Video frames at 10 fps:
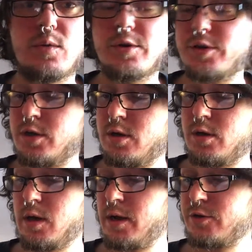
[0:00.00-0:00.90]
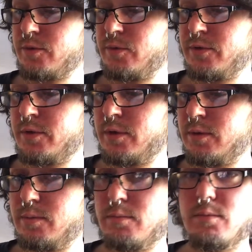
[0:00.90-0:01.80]
which I actually recently
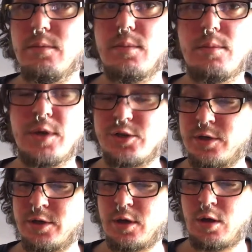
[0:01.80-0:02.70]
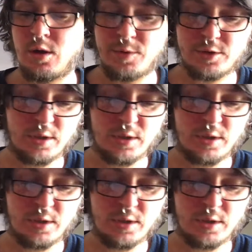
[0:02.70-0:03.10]
mentioned a comment